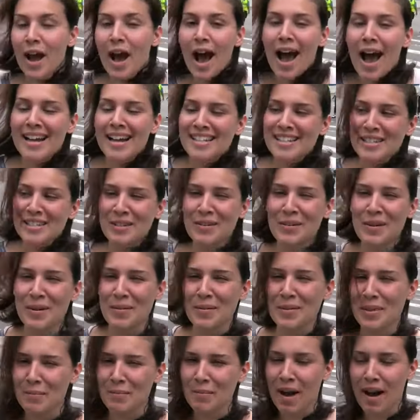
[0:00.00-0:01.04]
I disagree
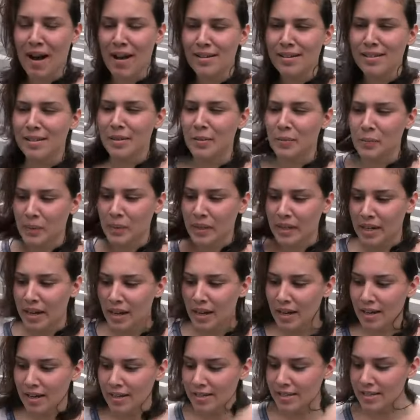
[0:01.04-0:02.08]
with the mosque
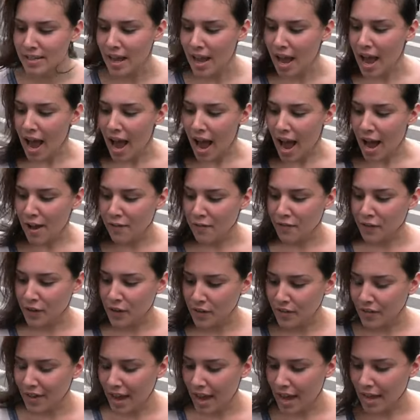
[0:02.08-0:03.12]
because I
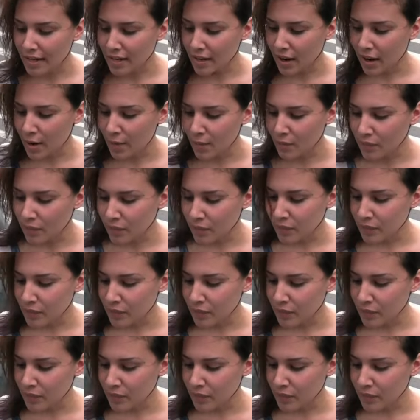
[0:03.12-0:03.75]
feel that um,